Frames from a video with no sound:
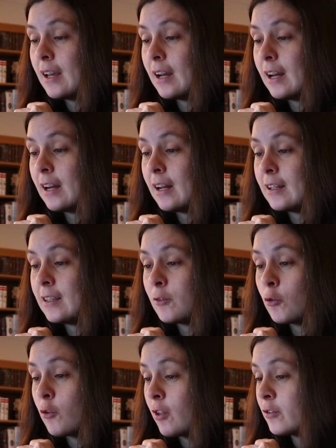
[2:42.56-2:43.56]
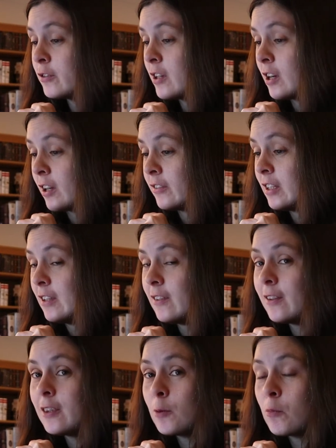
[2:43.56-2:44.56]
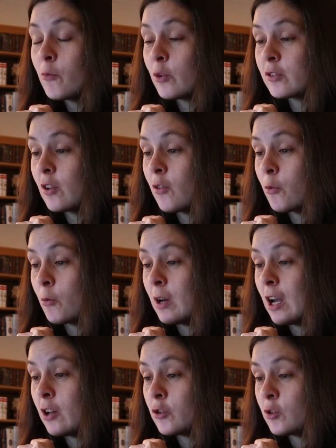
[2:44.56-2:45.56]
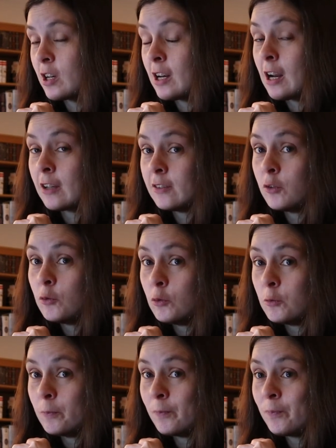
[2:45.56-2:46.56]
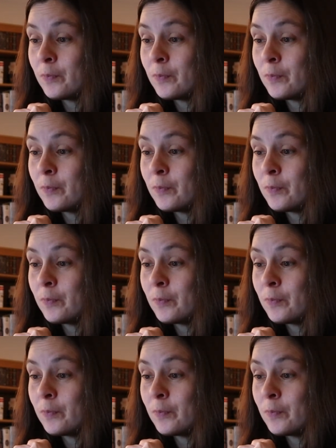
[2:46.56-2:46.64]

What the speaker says: In 2019, that number was 392.